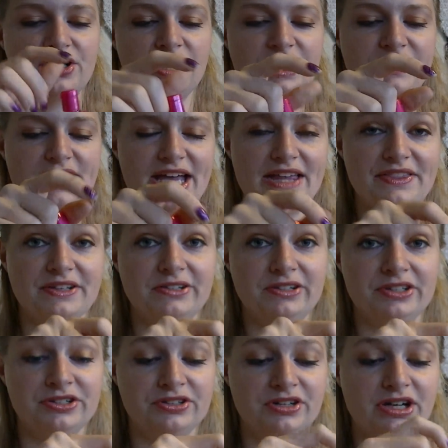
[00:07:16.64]
and they had the
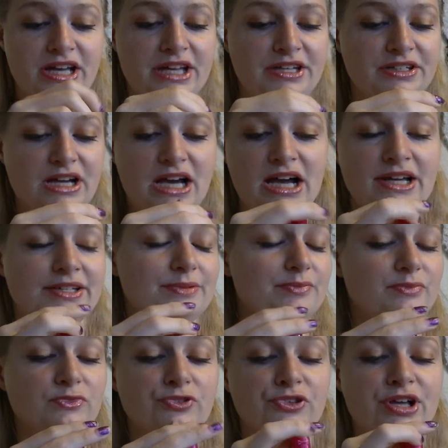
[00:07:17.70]
glitter and I
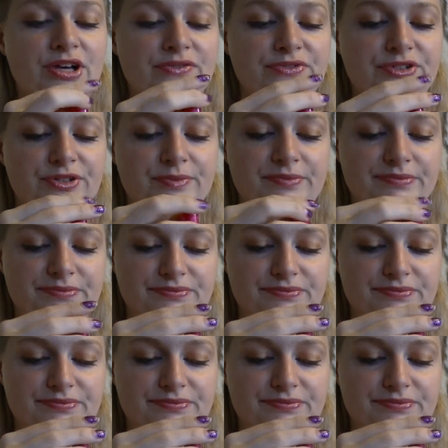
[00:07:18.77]
loved them.